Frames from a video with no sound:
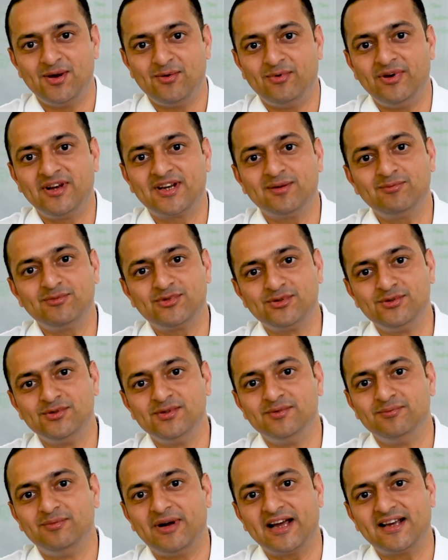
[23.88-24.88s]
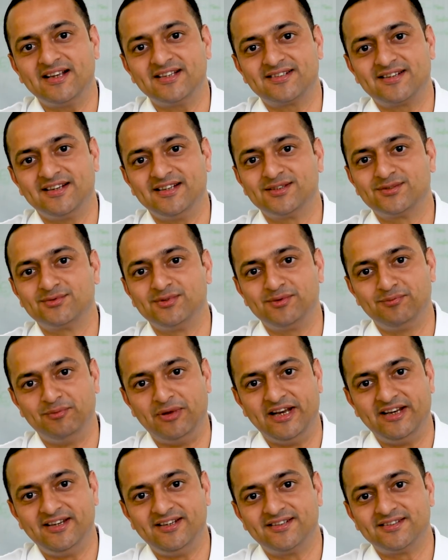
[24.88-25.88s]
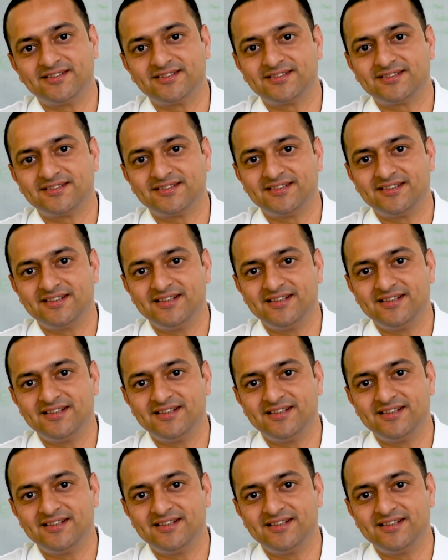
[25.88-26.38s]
Welcome to Backstage with Millionaires.